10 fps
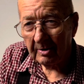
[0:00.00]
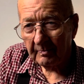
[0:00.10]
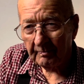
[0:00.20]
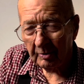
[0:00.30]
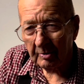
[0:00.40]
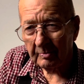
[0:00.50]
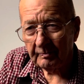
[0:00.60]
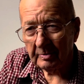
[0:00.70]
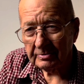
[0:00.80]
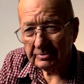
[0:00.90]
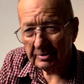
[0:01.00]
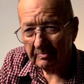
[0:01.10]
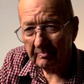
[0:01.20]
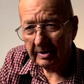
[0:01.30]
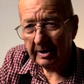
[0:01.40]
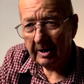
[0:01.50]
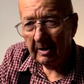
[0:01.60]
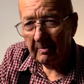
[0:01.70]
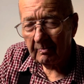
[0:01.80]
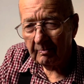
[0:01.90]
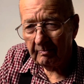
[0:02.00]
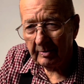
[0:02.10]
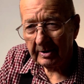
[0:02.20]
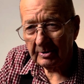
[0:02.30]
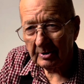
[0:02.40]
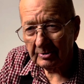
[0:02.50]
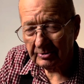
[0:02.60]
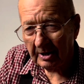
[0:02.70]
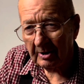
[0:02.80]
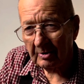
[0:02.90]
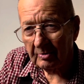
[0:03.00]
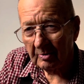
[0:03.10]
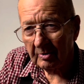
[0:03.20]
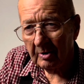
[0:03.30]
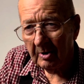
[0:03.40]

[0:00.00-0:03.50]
purpose in me being a janitor